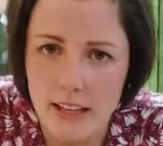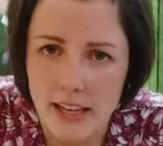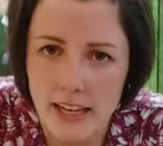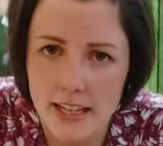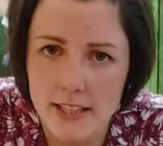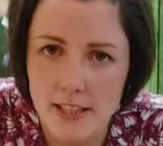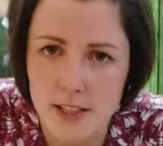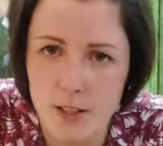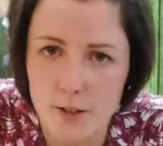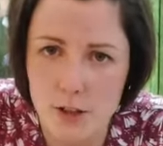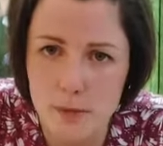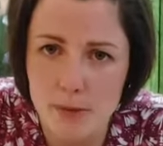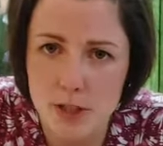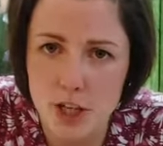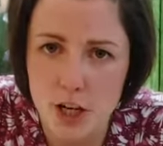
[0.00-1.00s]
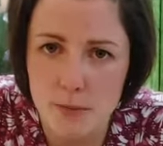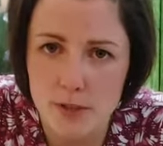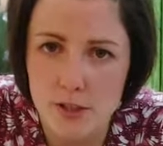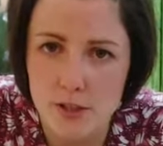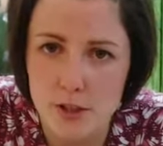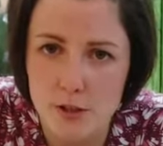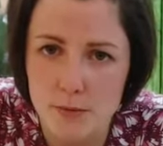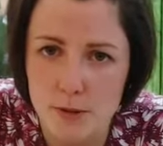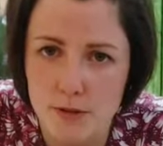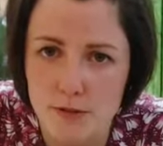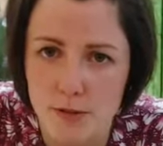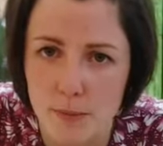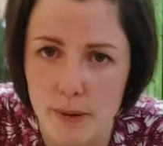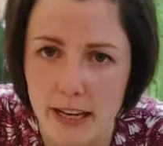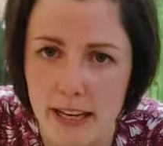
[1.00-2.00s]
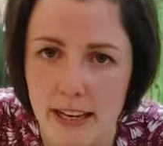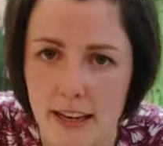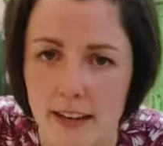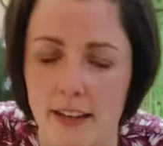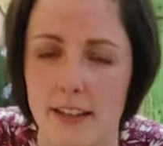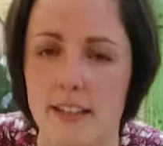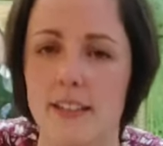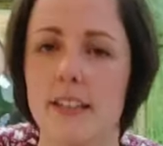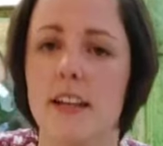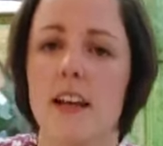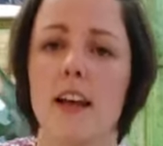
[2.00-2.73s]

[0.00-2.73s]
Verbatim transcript: Is the Luna pyjama suitable for beginners?